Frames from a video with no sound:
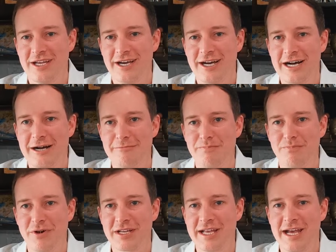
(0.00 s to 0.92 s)
Um,
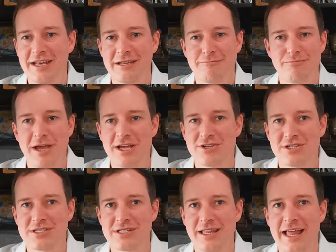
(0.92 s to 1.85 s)
but again,
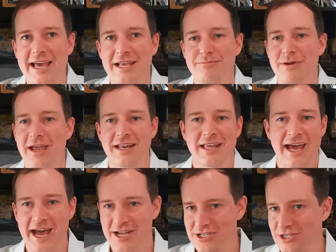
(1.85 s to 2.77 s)
patients like pain
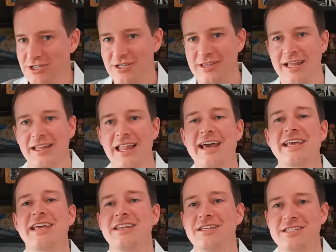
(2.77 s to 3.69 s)
cache, they
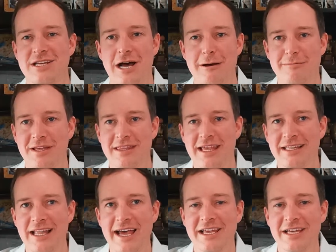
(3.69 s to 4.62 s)
like endoscopic, they
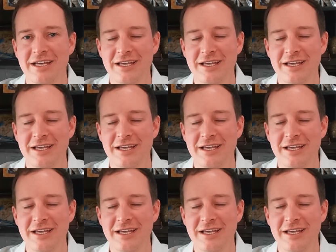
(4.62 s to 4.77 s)
like